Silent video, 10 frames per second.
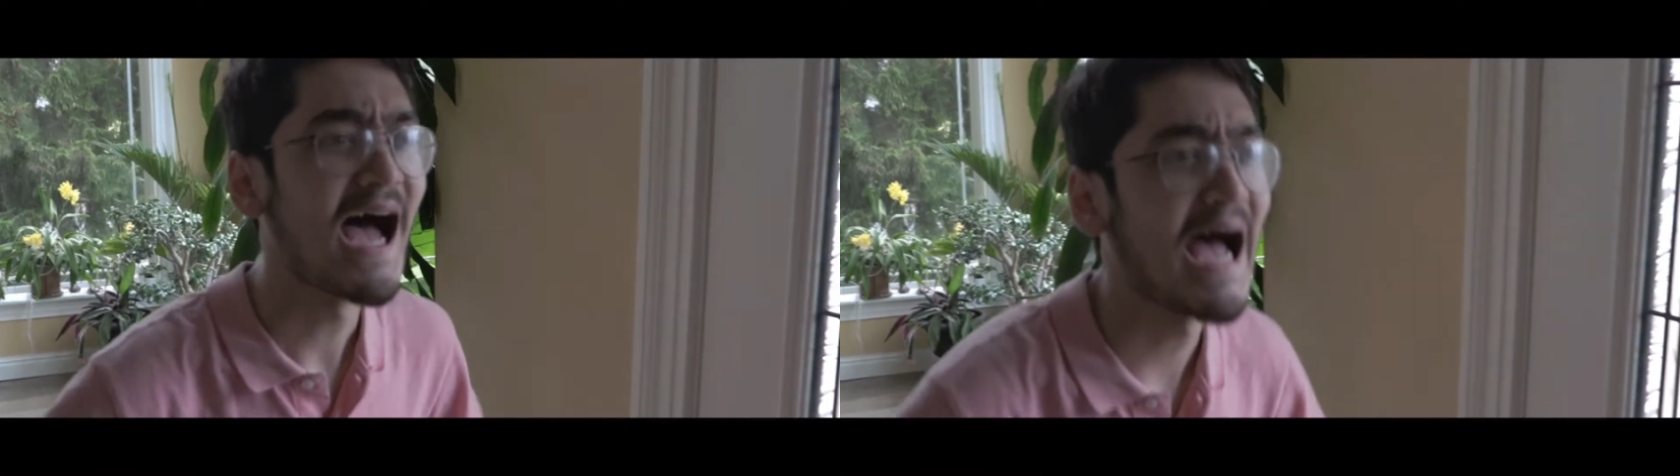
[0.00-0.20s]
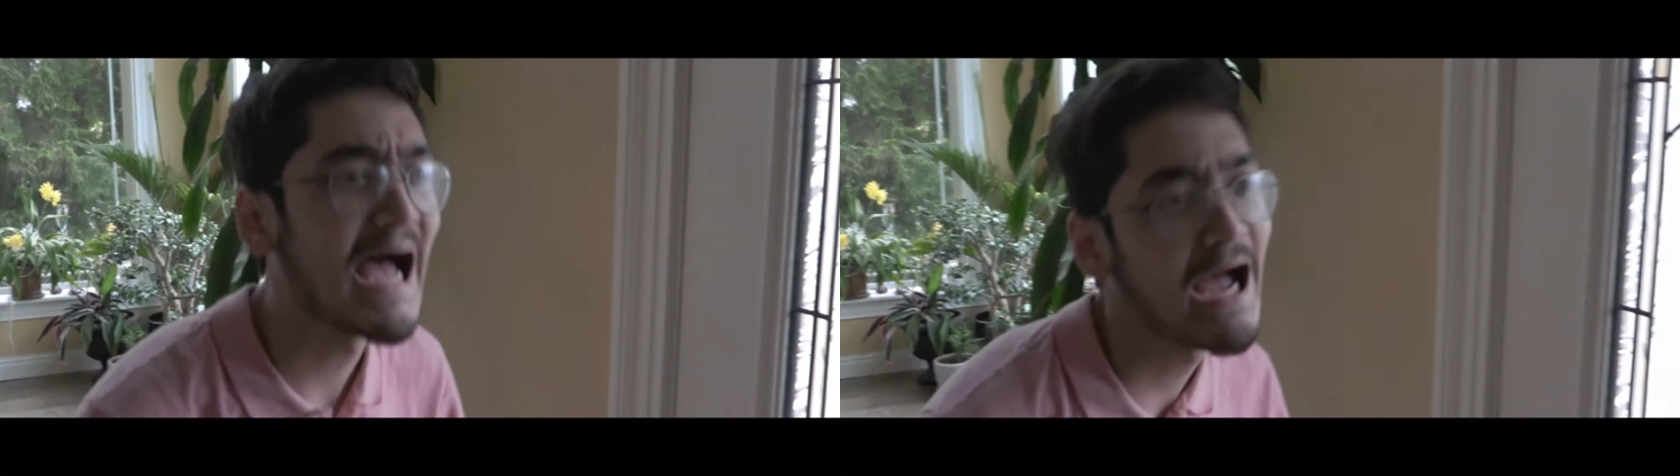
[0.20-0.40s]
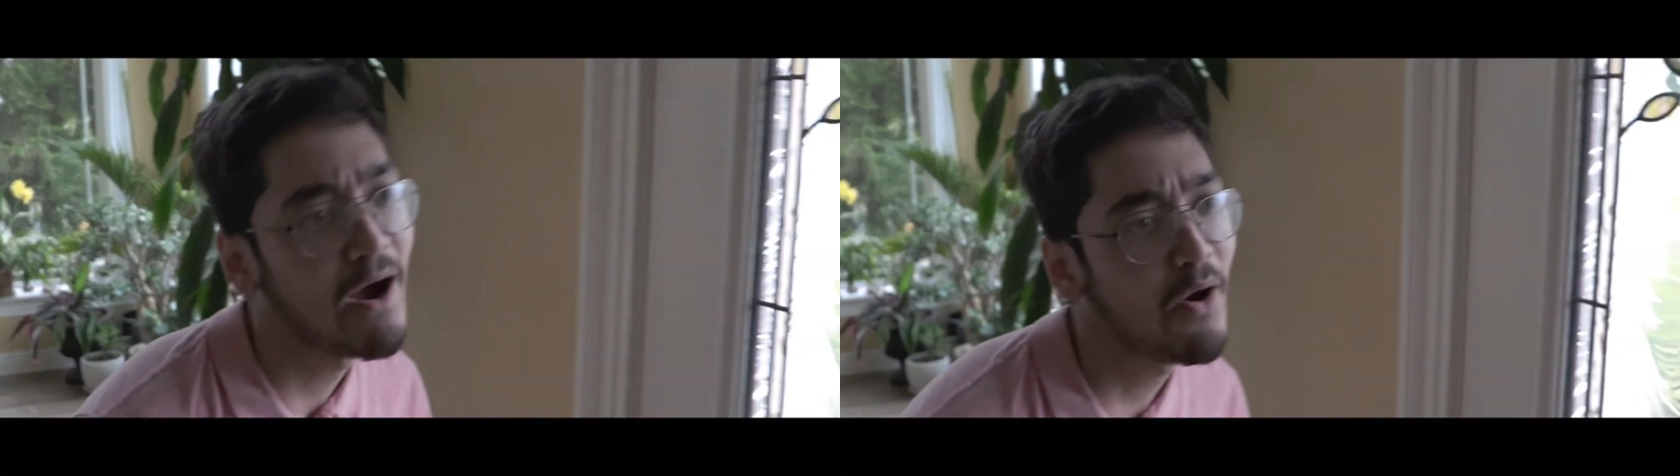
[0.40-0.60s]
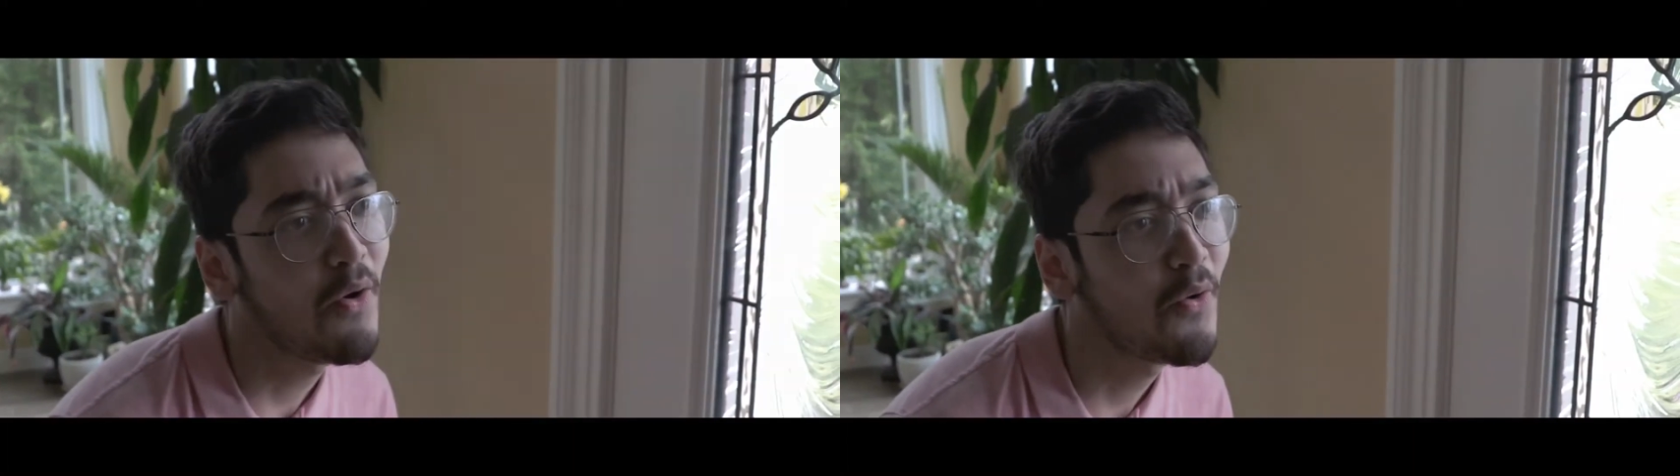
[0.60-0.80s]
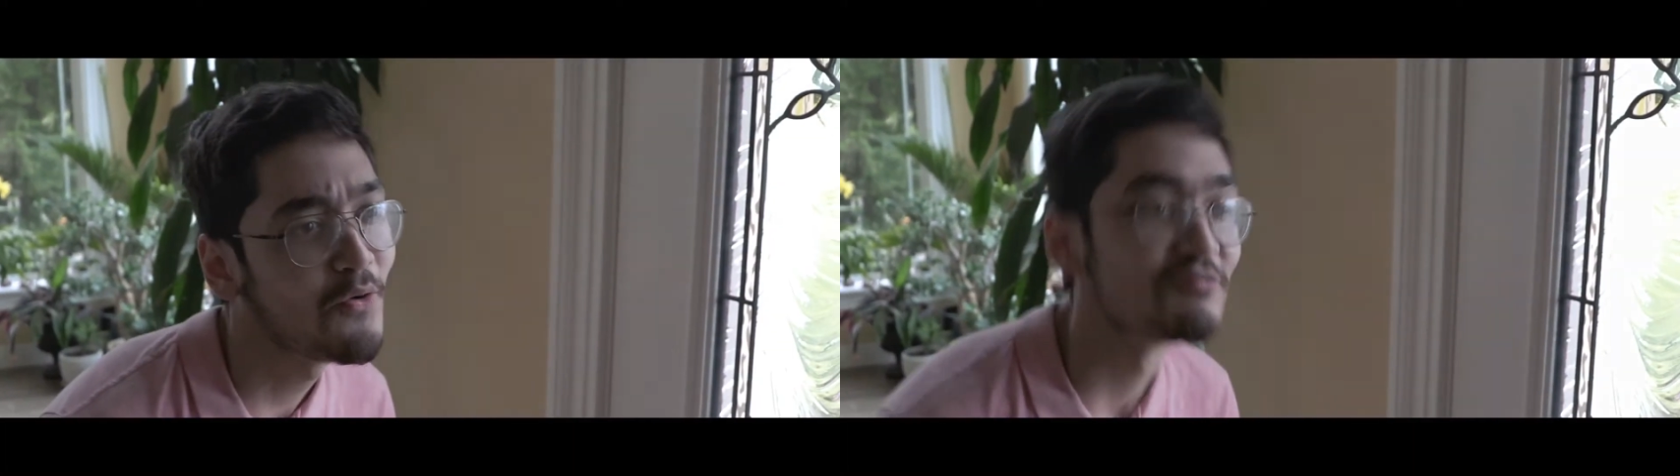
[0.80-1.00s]

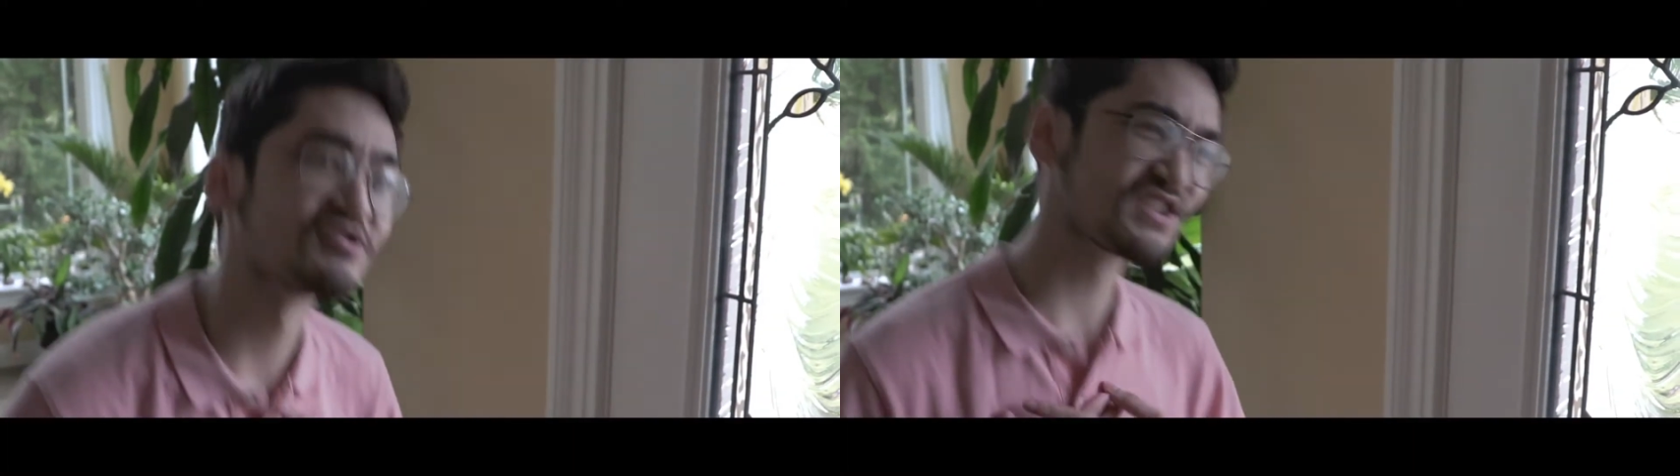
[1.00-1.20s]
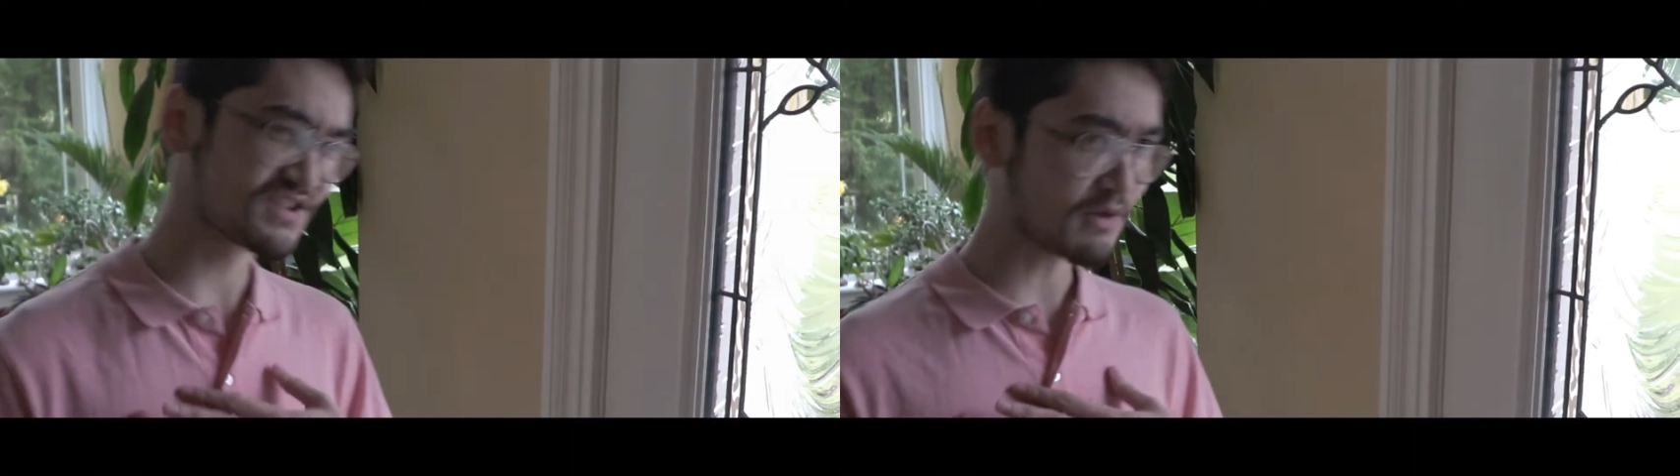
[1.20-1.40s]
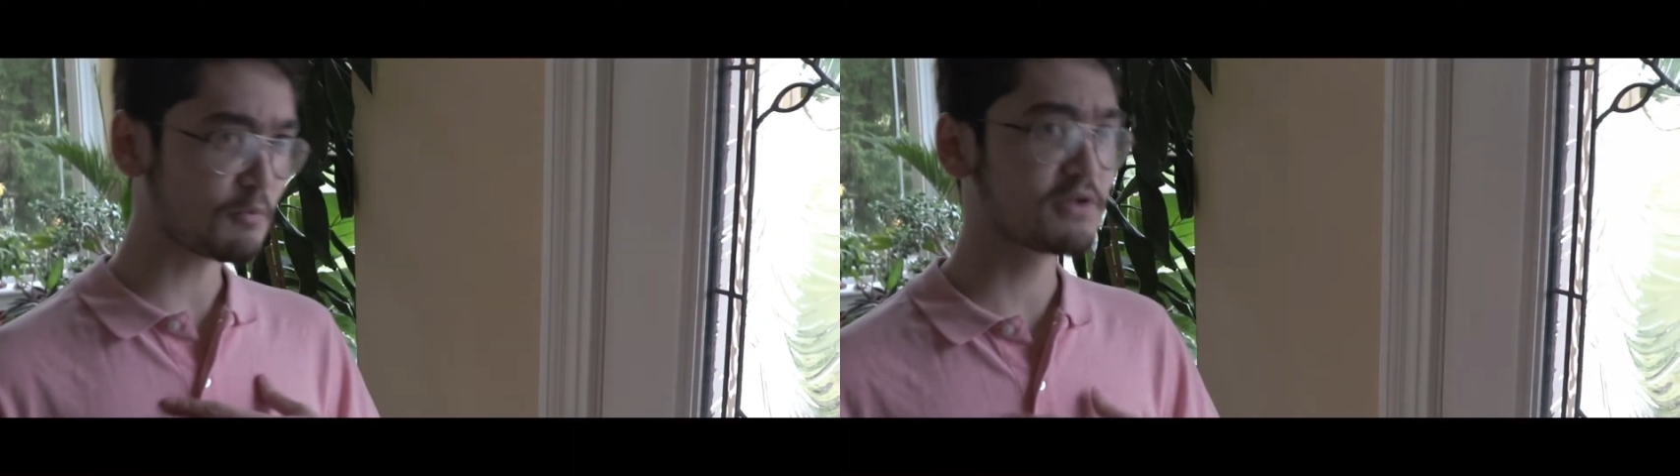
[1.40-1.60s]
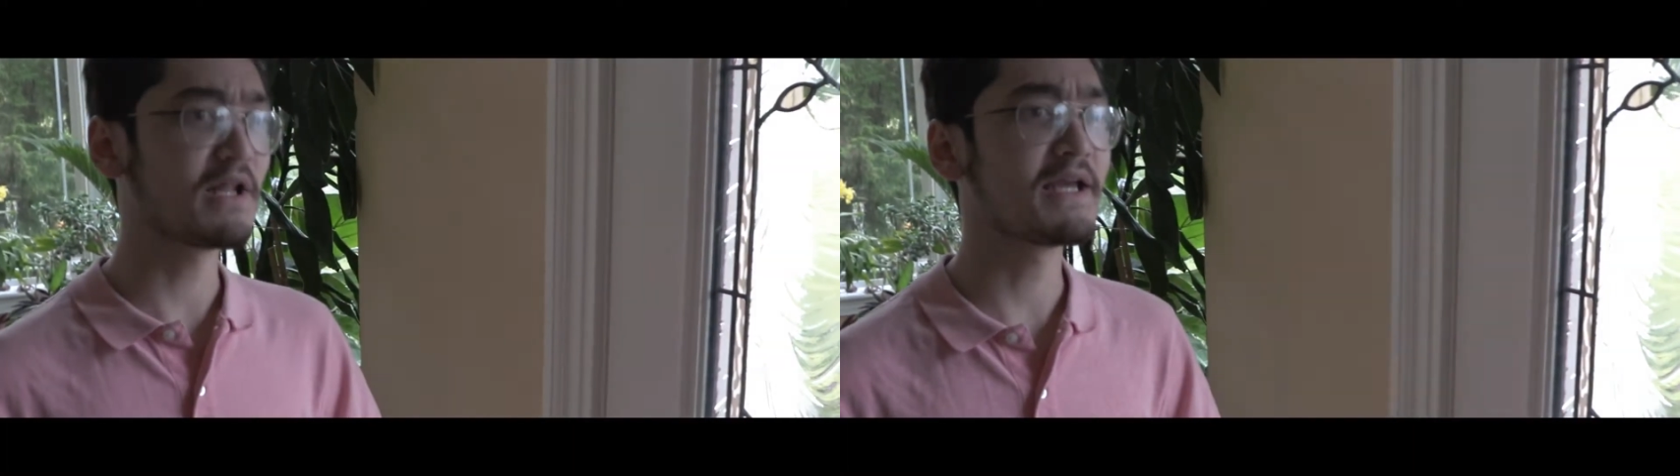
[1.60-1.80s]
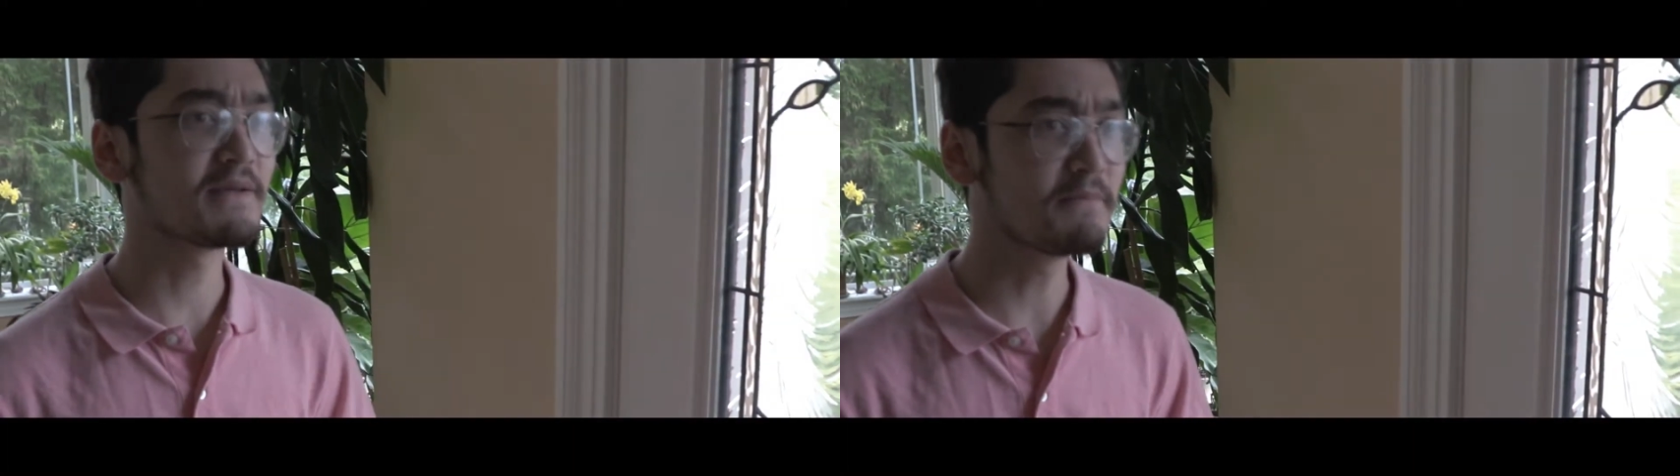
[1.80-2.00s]
Ouch, someone
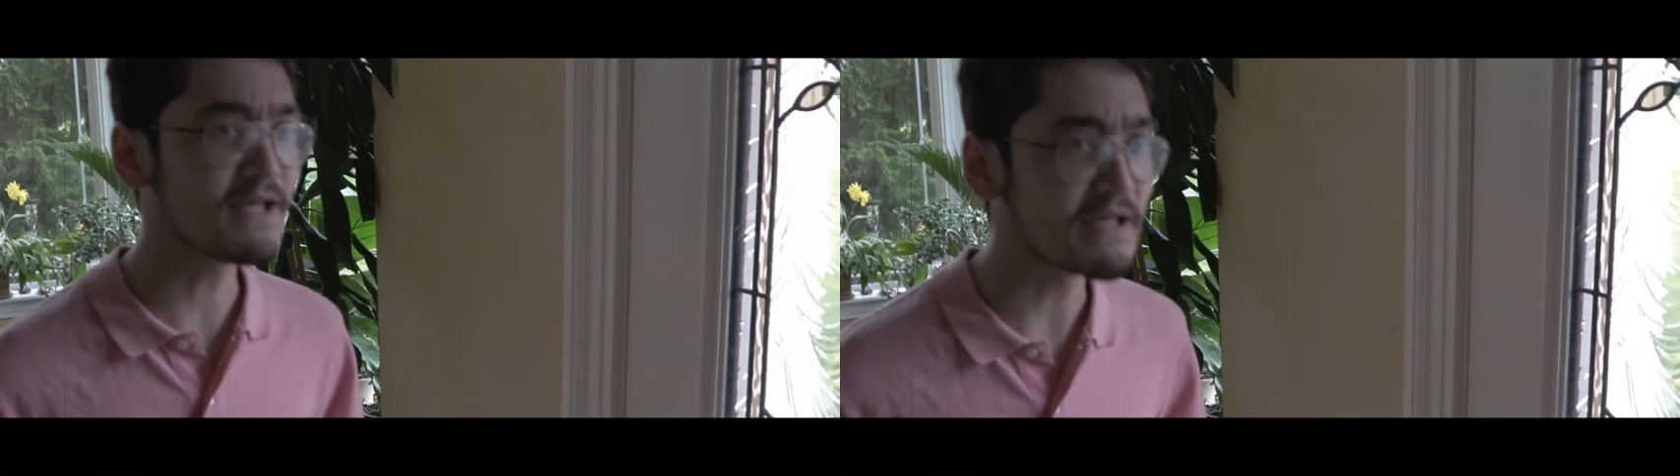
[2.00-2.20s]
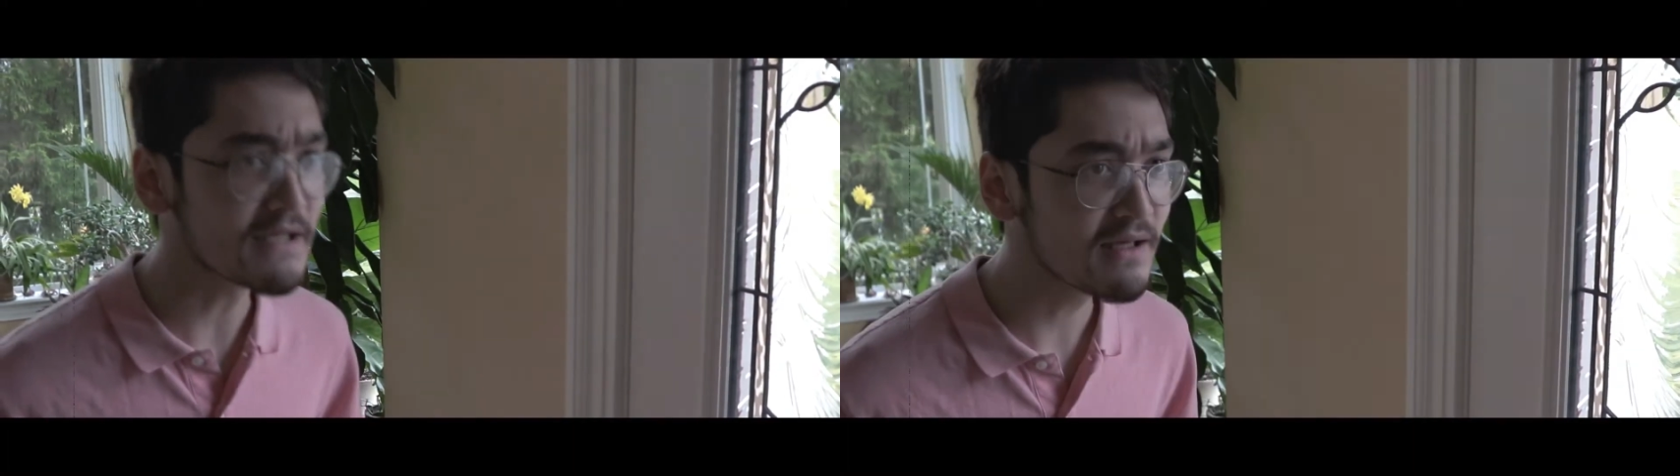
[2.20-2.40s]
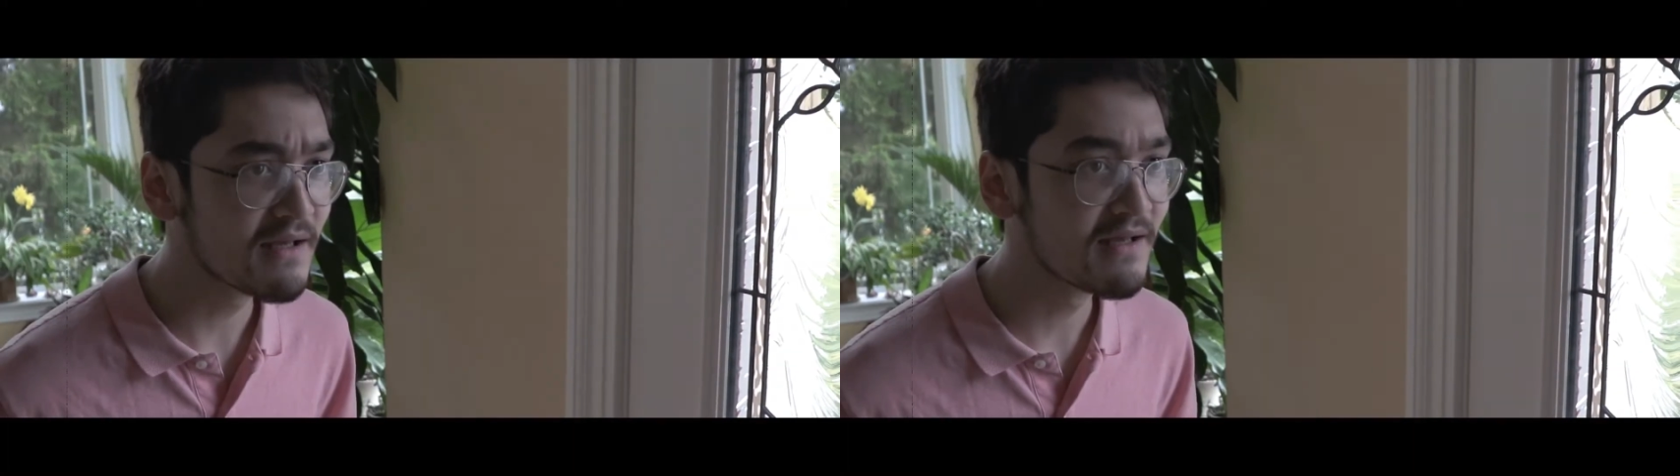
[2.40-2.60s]
like me.